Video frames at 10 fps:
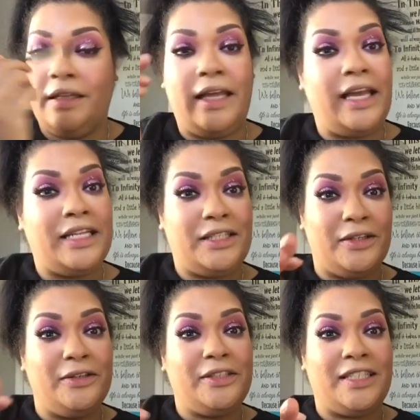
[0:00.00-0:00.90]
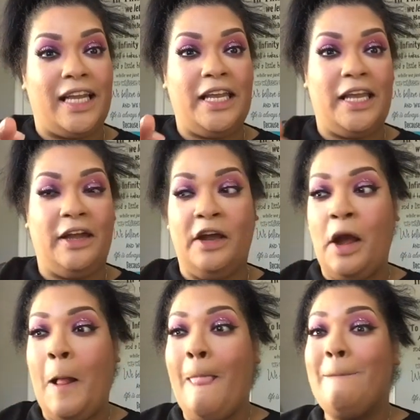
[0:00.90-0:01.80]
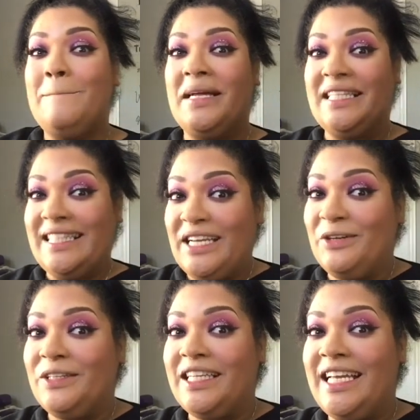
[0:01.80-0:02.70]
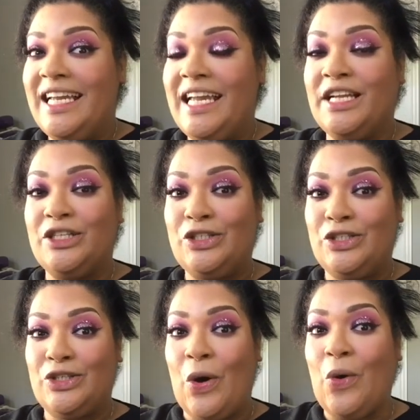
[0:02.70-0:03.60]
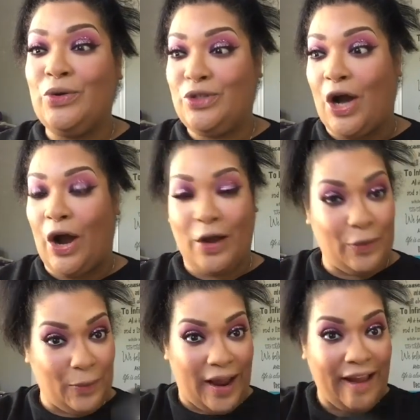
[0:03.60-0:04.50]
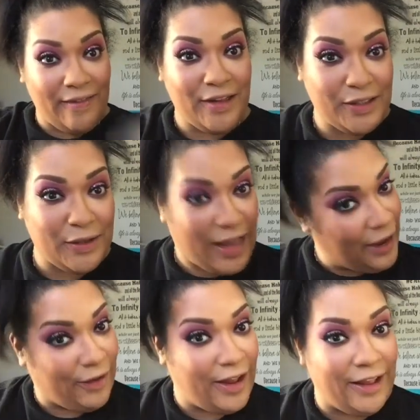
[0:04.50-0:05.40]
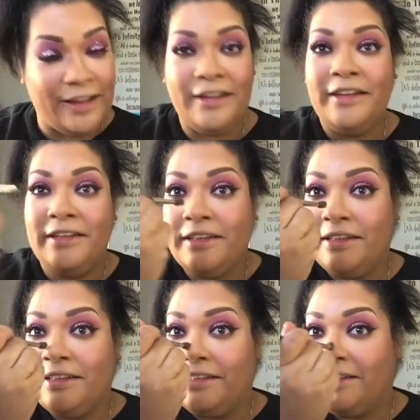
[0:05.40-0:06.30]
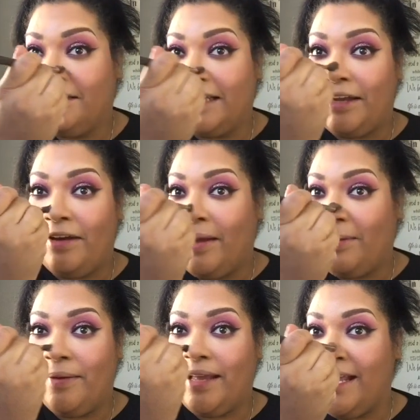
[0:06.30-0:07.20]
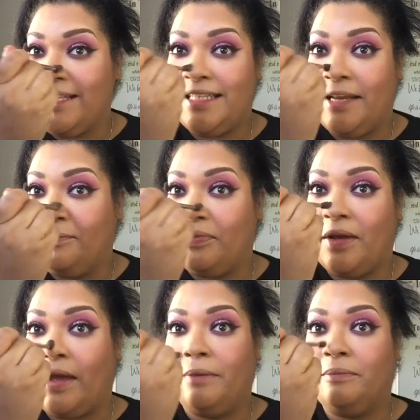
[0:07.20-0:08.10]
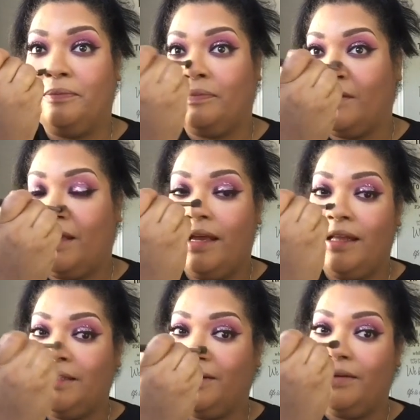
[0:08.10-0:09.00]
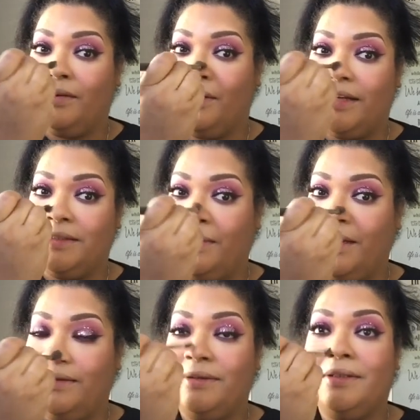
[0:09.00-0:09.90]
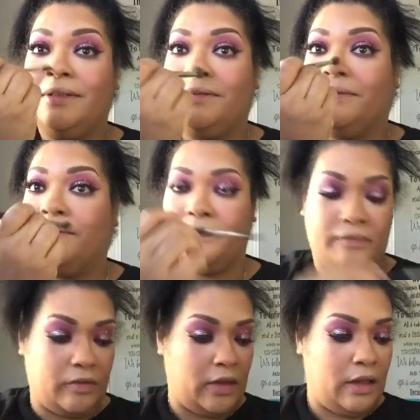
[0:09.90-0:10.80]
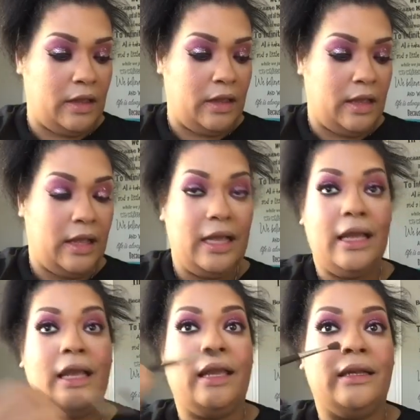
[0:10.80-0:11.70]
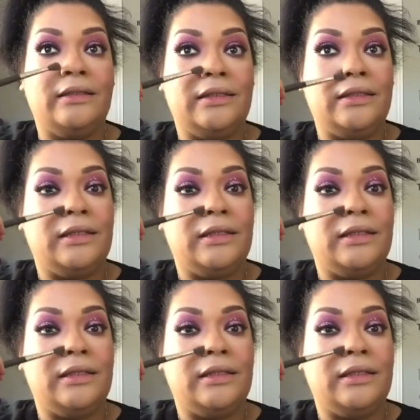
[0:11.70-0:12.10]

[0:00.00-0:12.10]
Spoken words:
Like, it still looks light here, but literally it is so dark right in this area. It's like, crap, now I can't see. Okay. To go across my nose. And